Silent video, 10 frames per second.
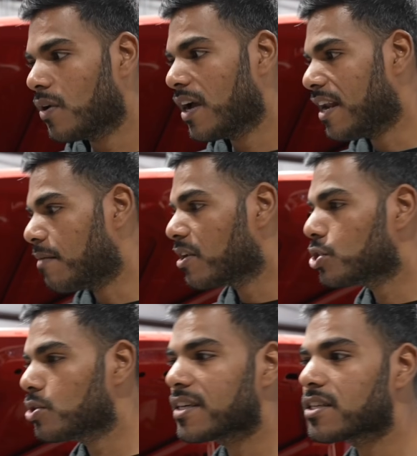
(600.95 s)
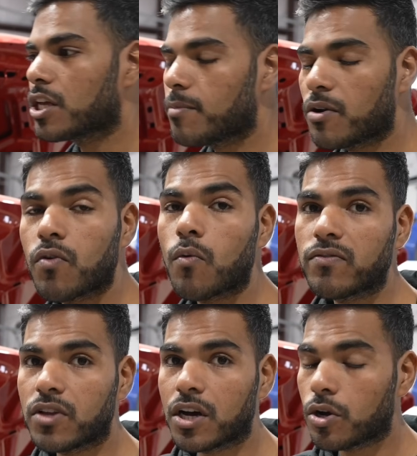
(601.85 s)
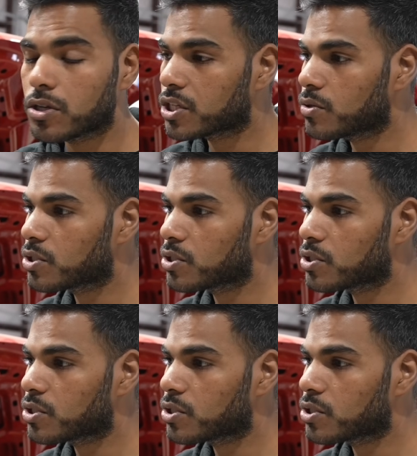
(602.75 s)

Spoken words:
And I'm gonna show you guys a little bit of what we've done also,